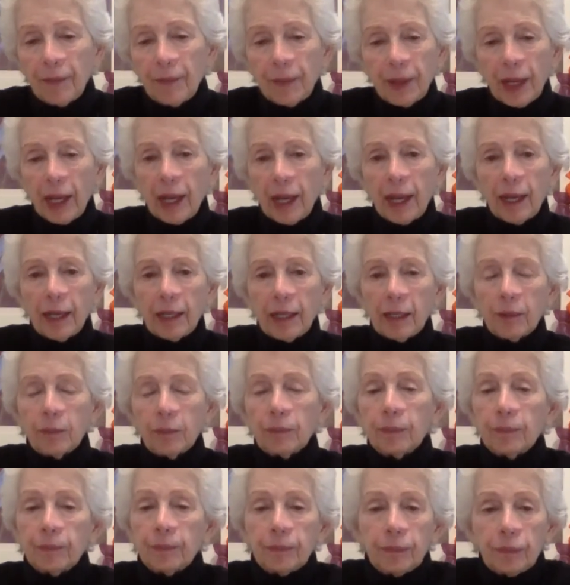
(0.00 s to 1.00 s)
and it,
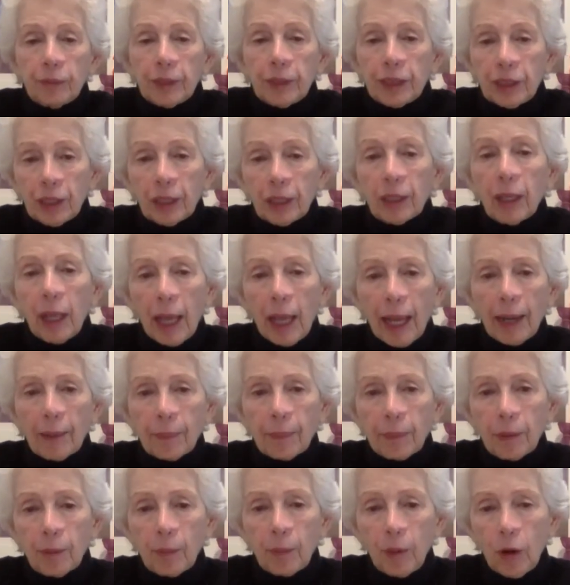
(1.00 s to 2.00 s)
we did a lot of
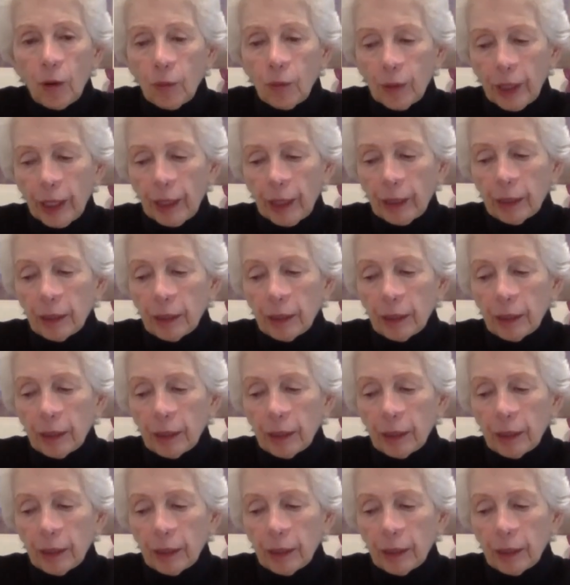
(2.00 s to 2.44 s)
promoting.